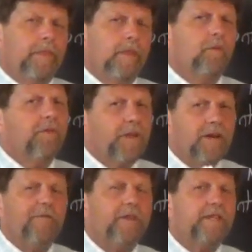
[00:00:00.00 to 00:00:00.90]
Well, think
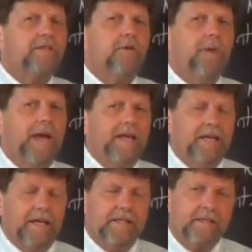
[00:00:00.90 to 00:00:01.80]
of what the domain
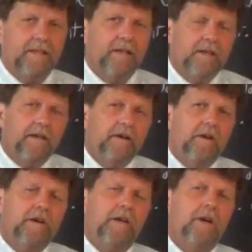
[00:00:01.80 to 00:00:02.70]
is.
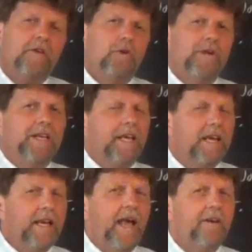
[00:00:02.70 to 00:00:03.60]
You would
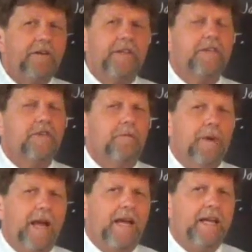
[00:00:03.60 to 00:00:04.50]
kick out of the
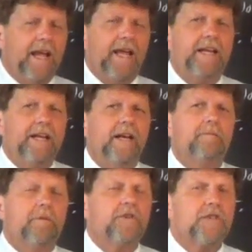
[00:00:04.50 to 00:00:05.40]
domain any
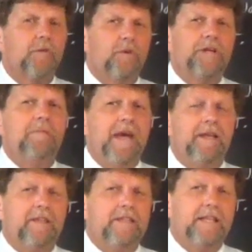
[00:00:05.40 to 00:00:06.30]
numbers that would
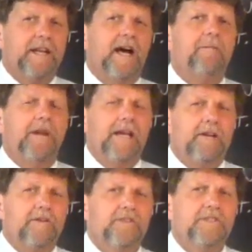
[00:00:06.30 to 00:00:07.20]
make the
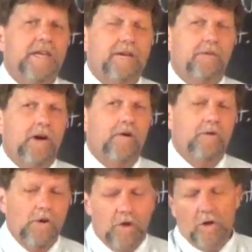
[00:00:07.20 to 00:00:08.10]
denominator 0.
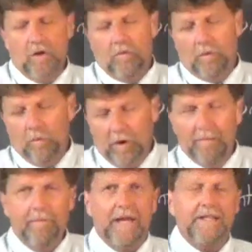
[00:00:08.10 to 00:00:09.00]
Well,
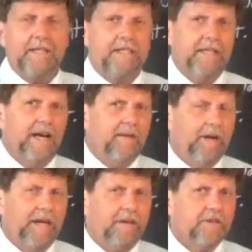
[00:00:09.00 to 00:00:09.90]
what makes the
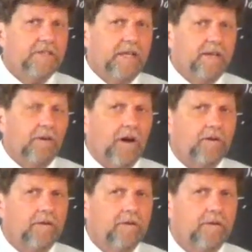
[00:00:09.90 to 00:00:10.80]
denominator 0?
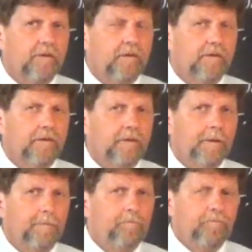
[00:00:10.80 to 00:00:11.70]

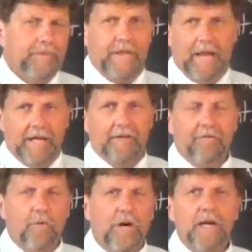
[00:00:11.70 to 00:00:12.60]

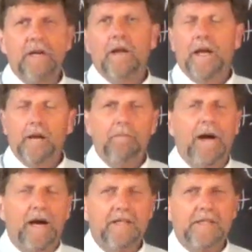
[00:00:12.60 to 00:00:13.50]
-1 and
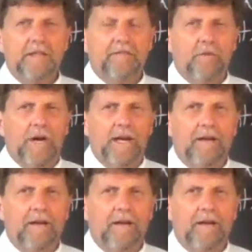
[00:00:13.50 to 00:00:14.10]
+1.